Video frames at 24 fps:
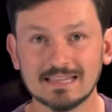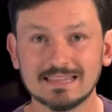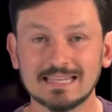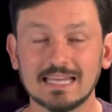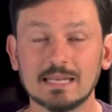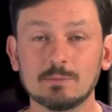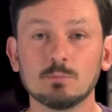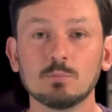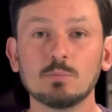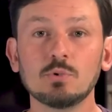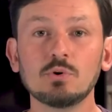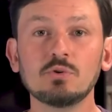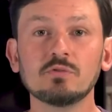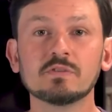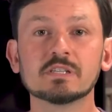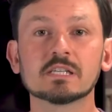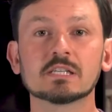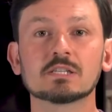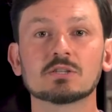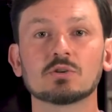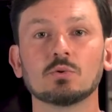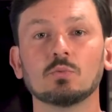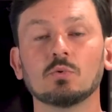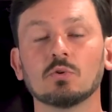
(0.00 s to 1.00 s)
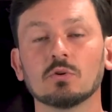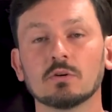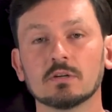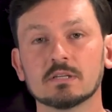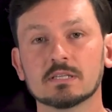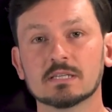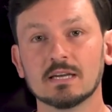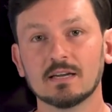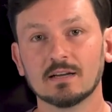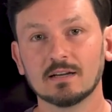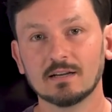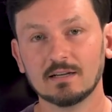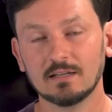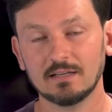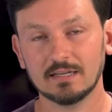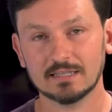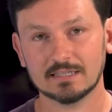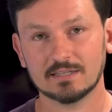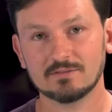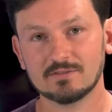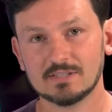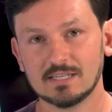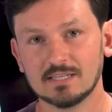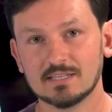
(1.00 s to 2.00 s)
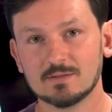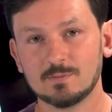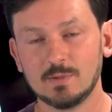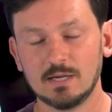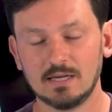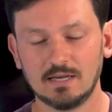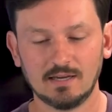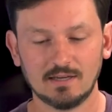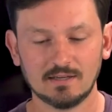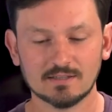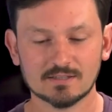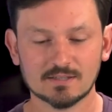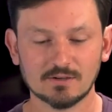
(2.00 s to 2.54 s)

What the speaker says: that moves us towards collective sense making.